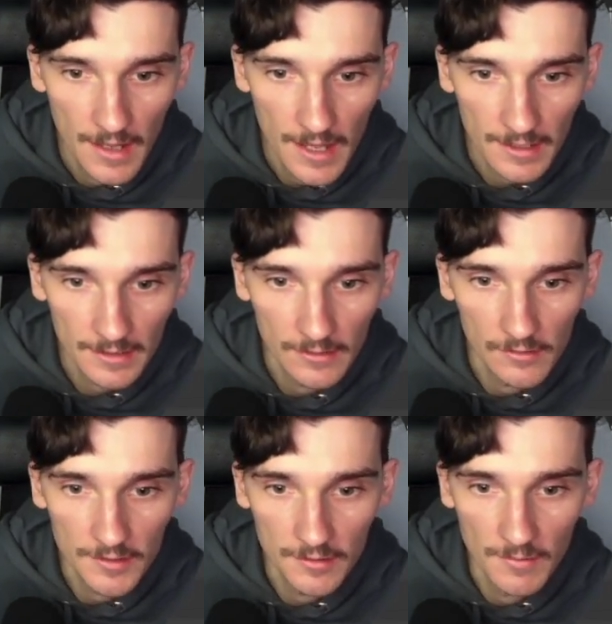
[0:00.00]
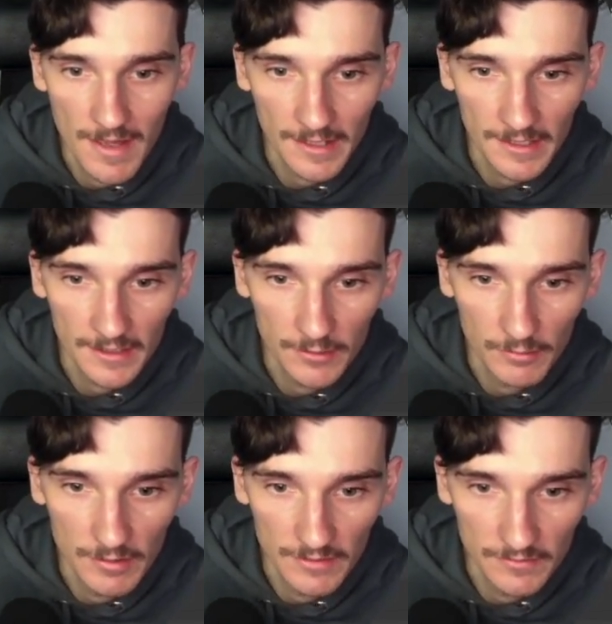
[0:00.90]
I can also make it
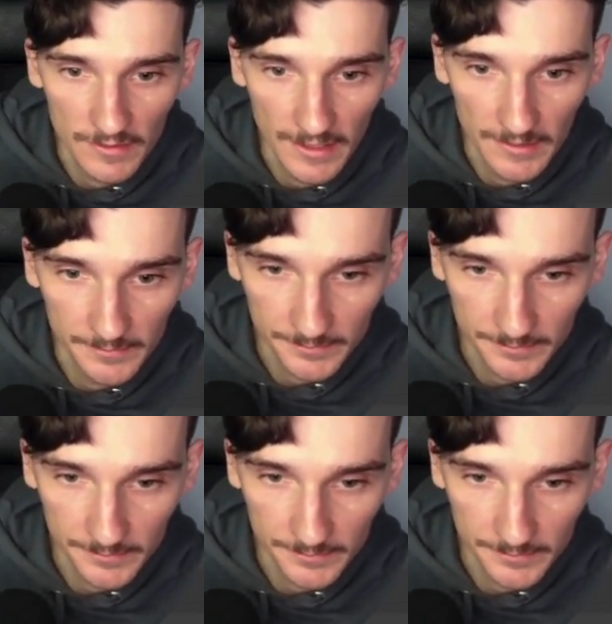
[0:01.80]
with the